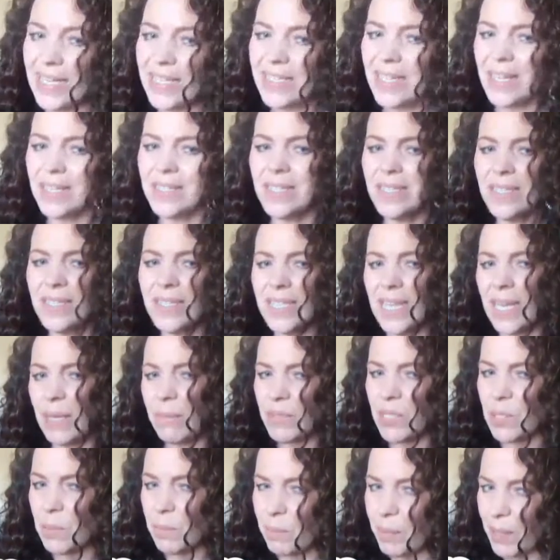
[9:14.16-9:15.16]
and it doesn't
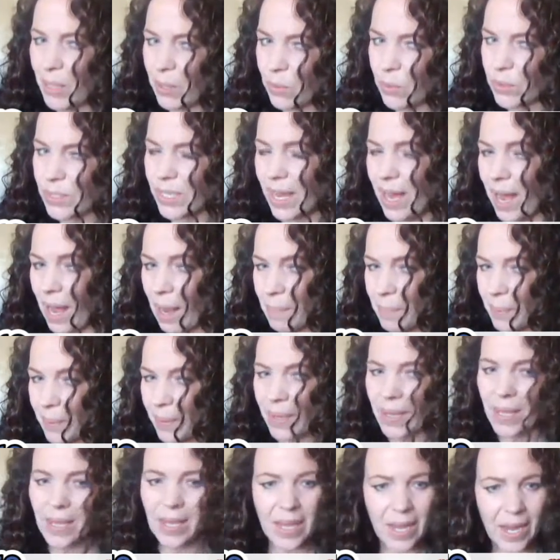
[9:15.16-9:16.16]
seem to build up
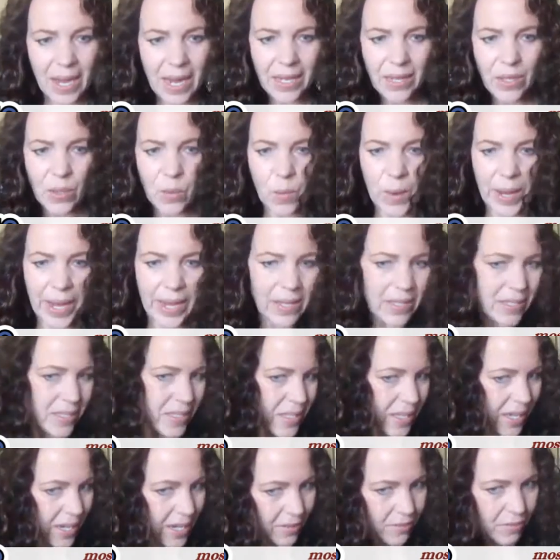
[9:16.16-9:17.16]
in the
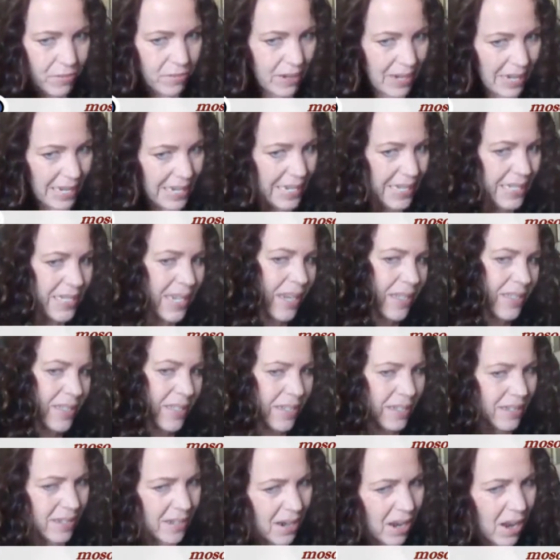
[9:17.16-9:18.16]
wigs. It really
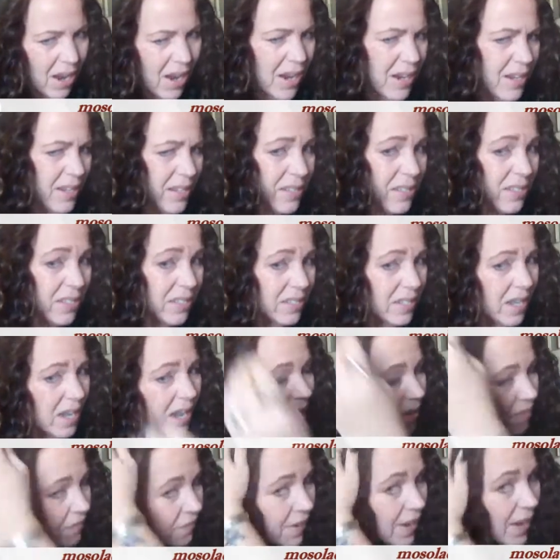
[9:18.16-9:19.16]
doesn't. I just
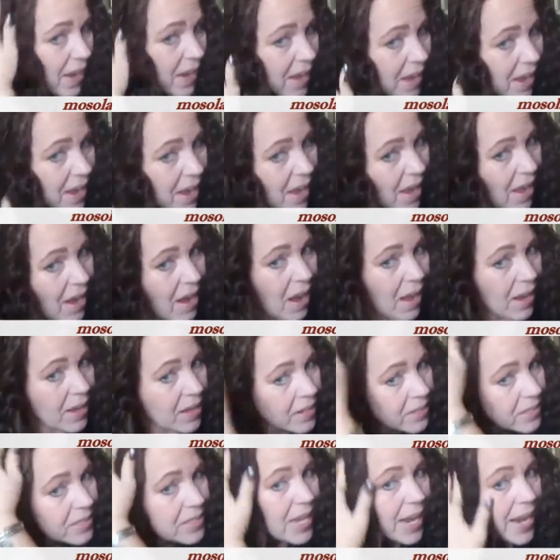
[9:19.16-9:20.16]
love it. And
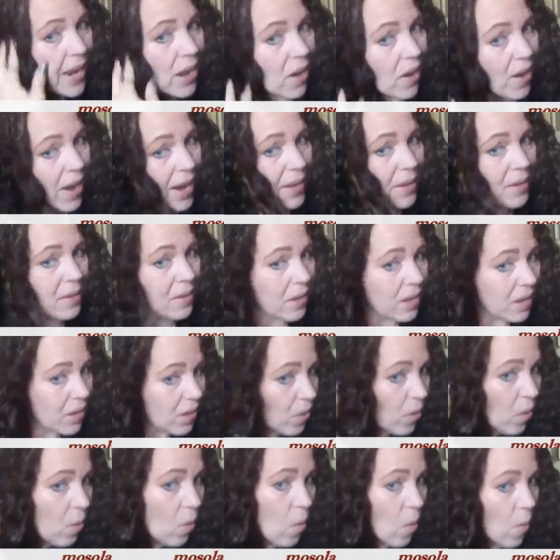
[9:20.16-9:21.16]
like I say, I
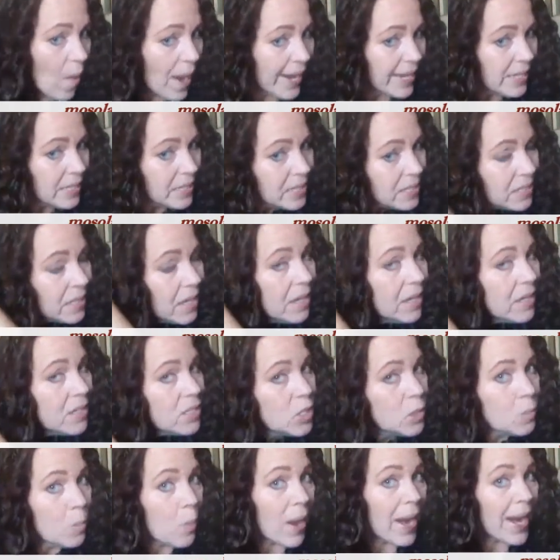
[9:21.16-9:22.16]
always
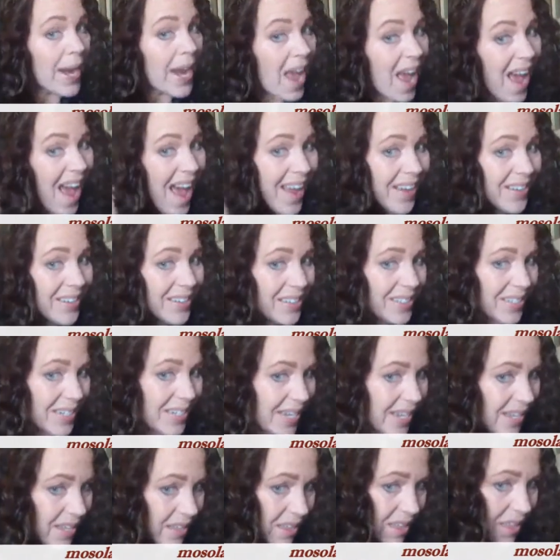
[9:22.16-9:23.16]
spray
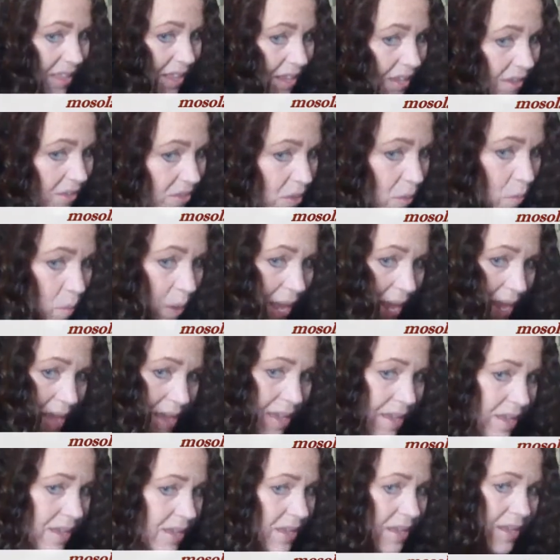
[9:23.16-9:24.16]
underneath the
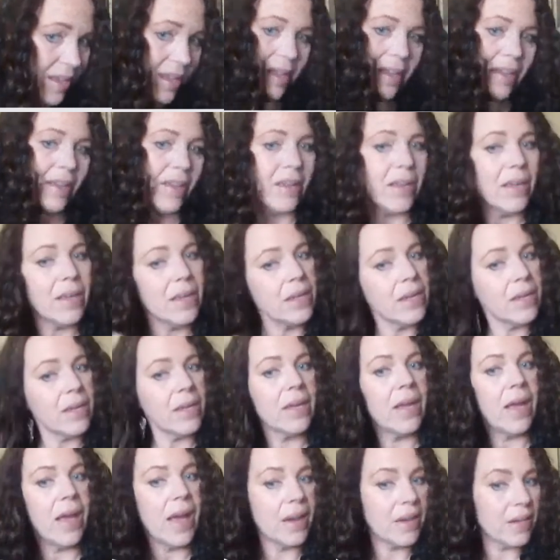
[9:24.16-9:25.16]
wig
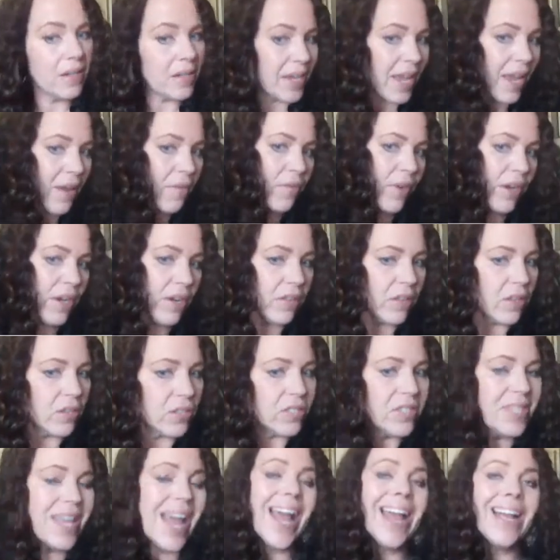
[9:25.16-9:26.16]
and get rid of,
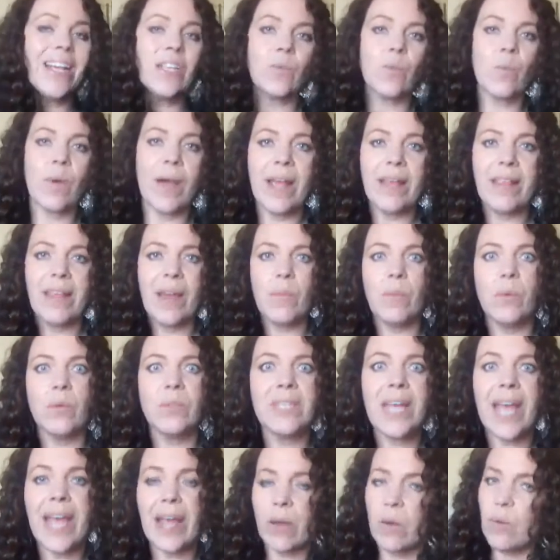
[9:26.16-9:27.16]
because that is where they
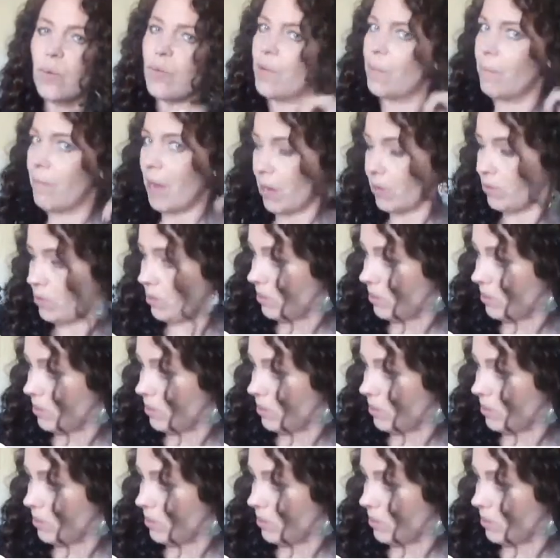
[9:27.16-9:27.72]
will tangle the